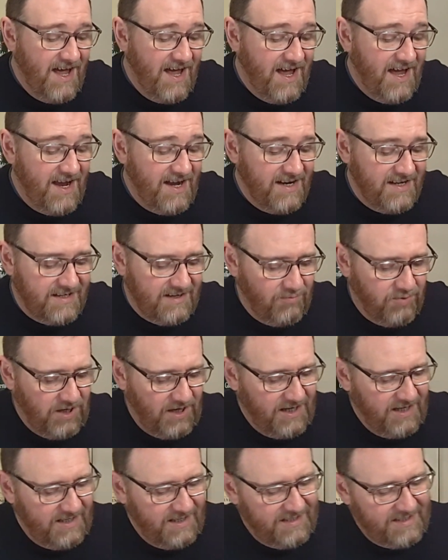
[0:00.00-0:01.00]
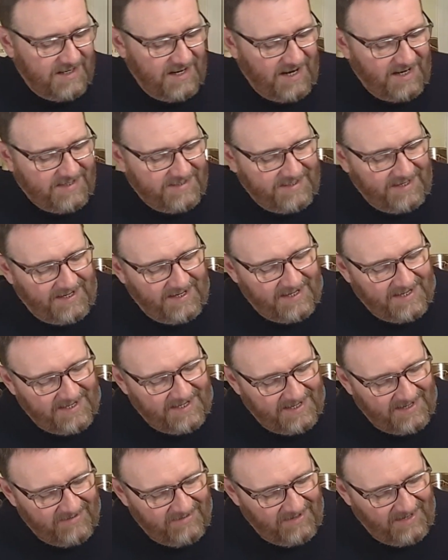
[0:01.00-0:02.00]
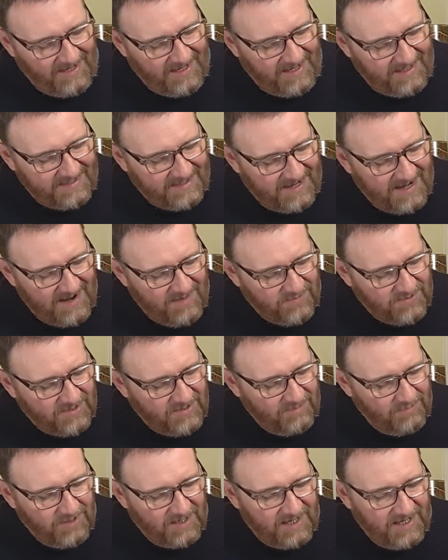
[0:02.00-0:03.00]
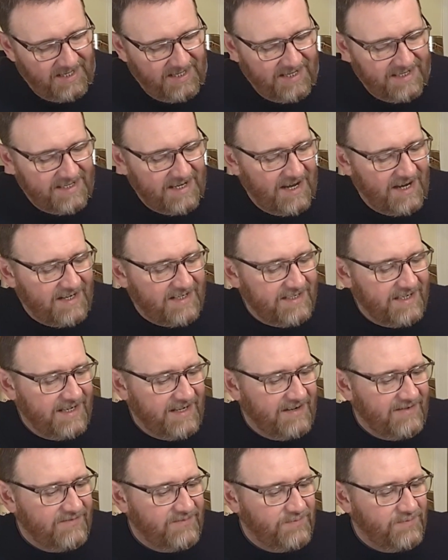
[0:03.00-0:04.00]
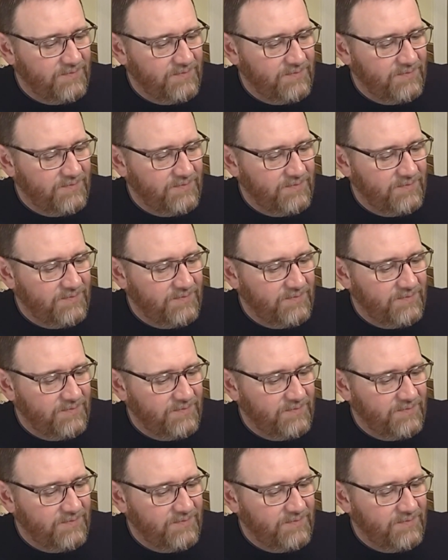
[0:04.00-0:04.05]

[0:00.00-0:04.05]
And it's a bloody disaster. It really is an absolute bloody disaster.